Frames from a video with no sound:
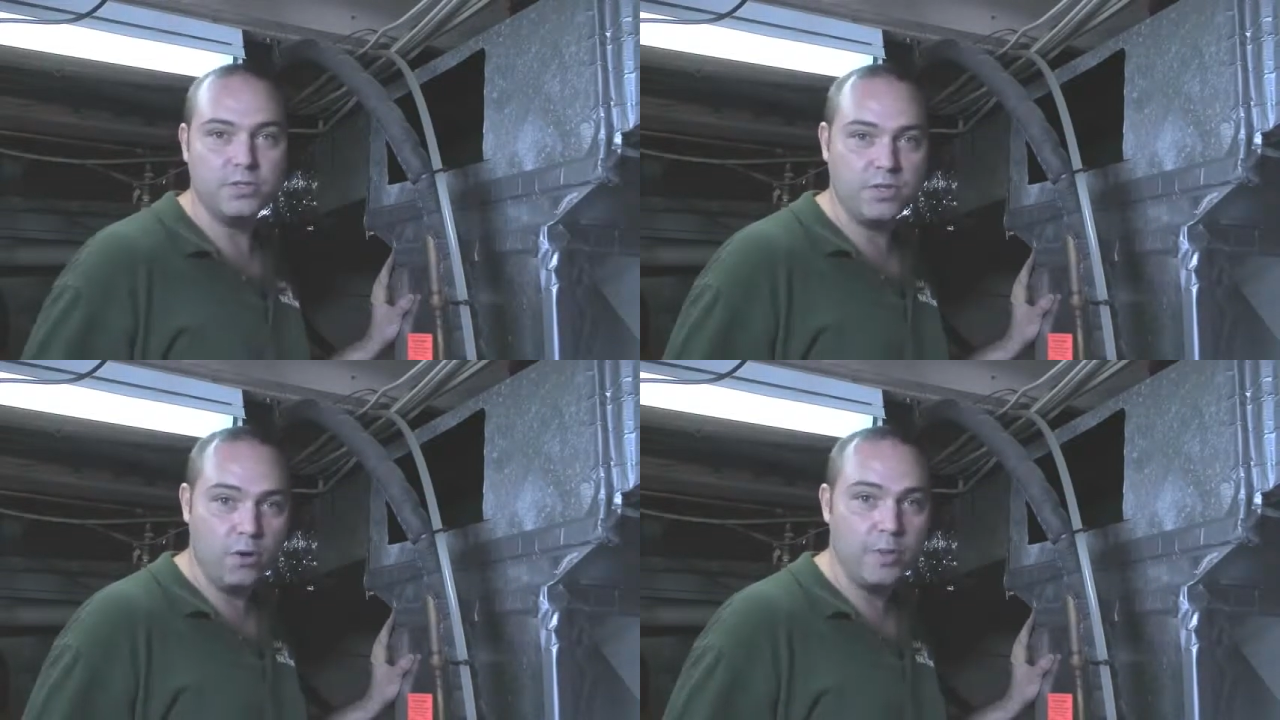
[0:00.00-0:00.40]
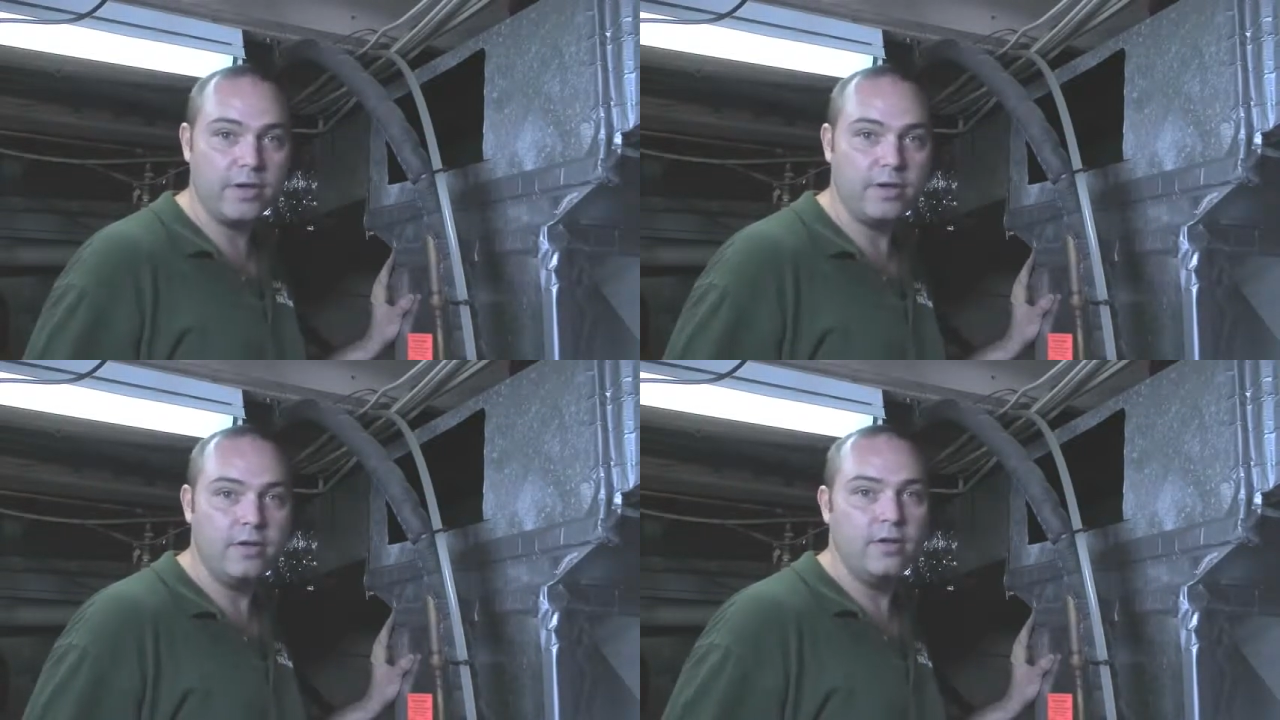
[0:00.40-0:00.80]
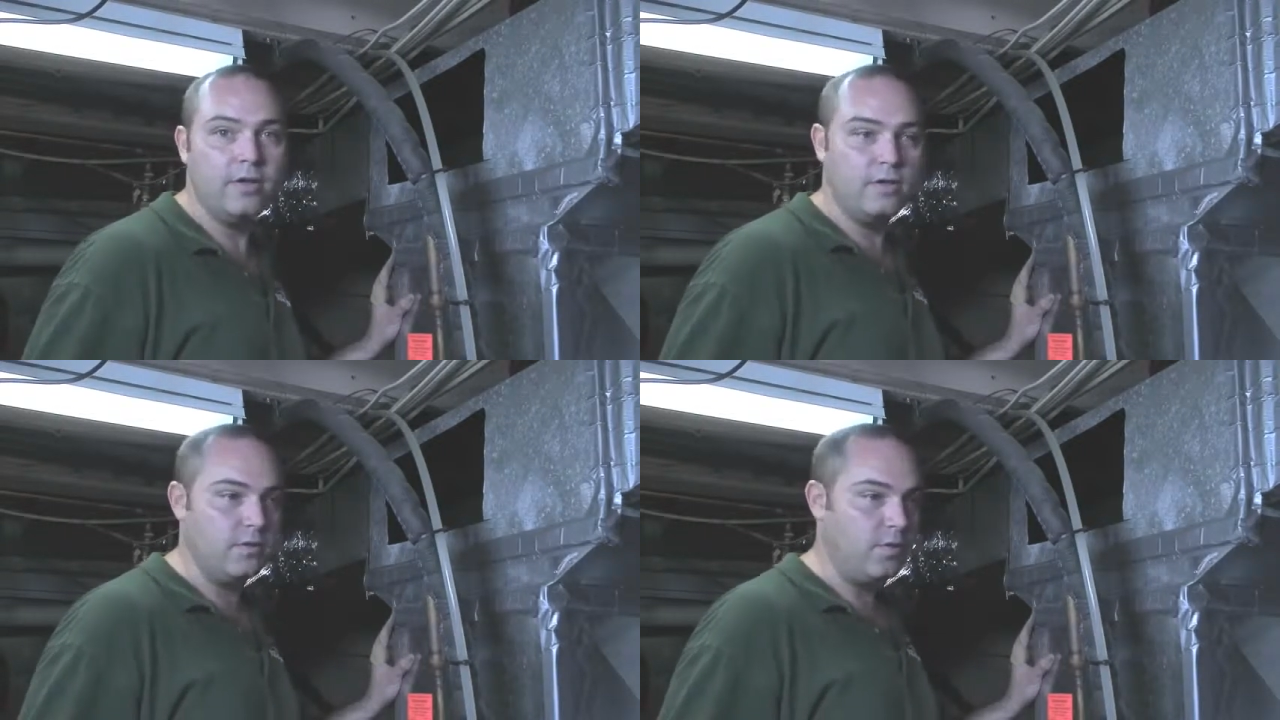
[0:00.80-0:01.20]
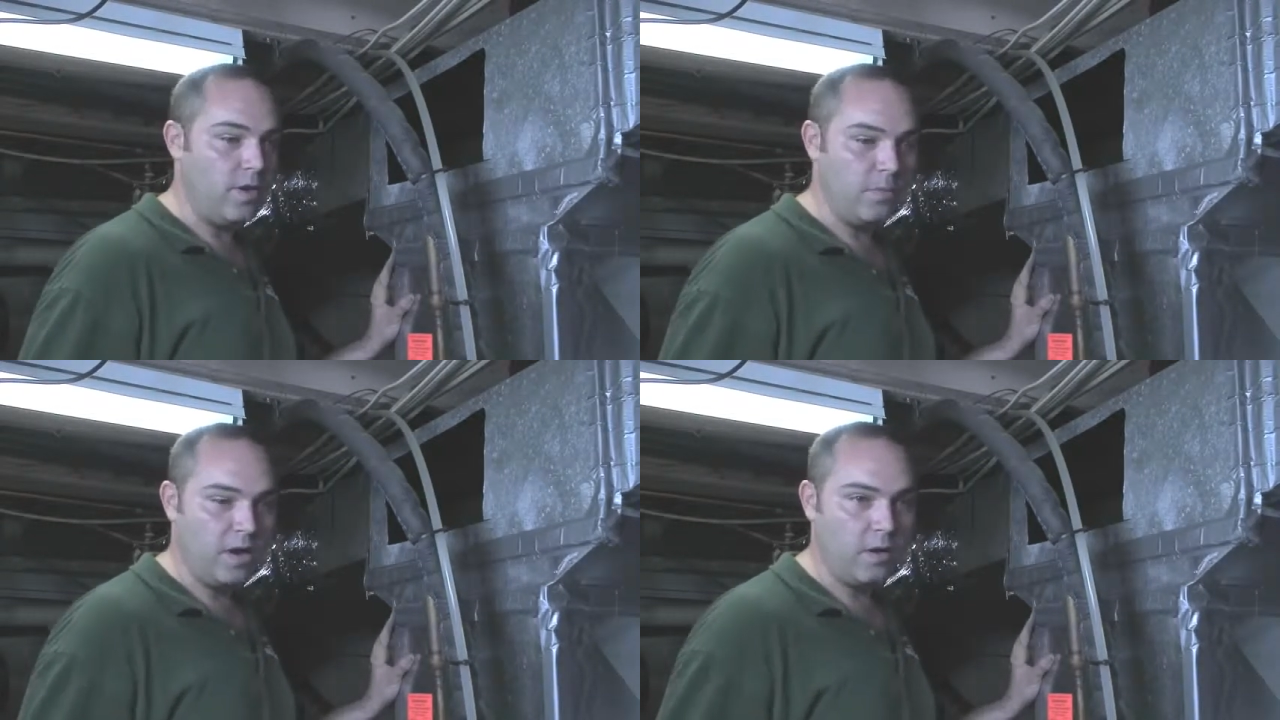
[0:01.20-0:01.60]
Potomac, the
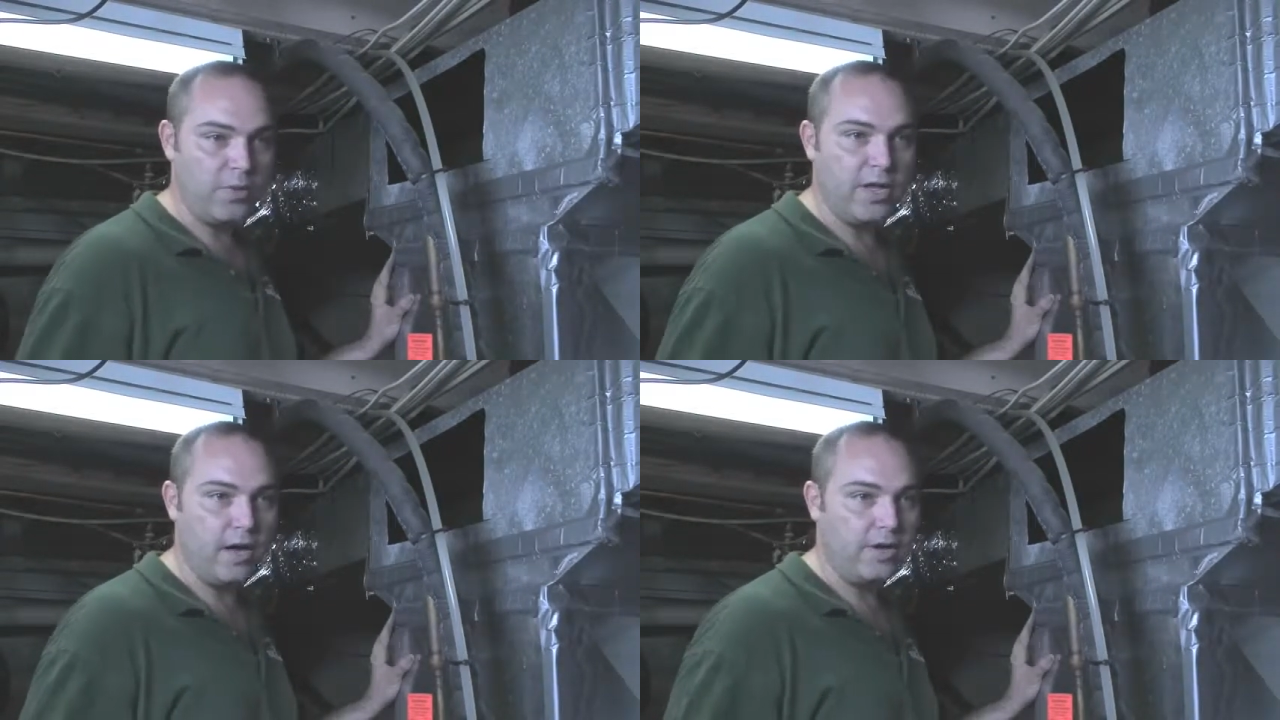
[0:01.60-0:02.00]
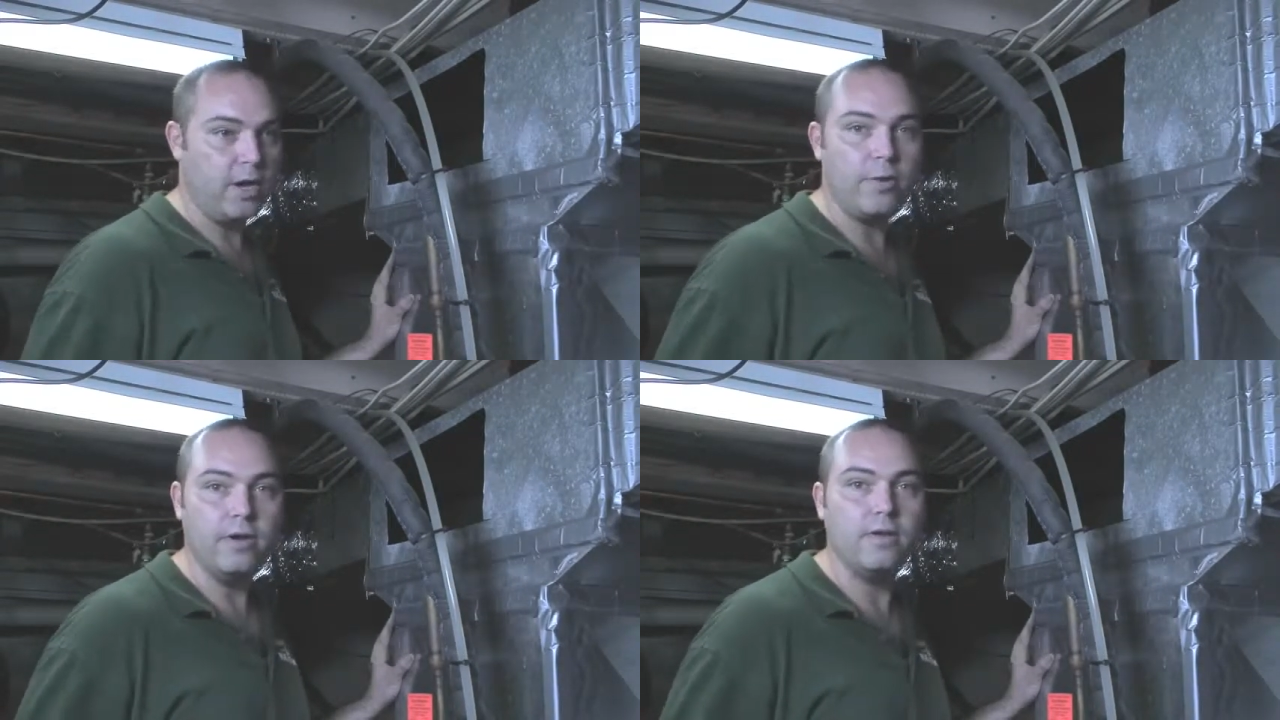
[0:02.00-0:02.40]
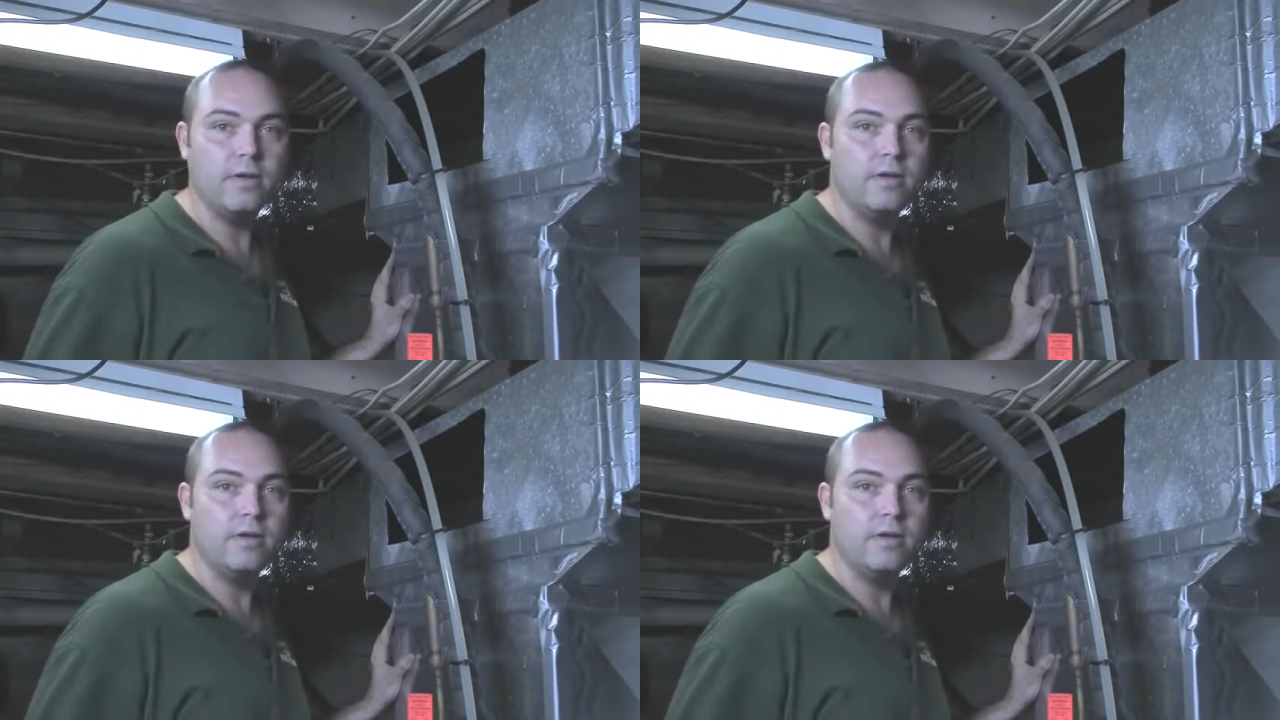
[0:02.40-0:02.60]
greater Montgomery County area.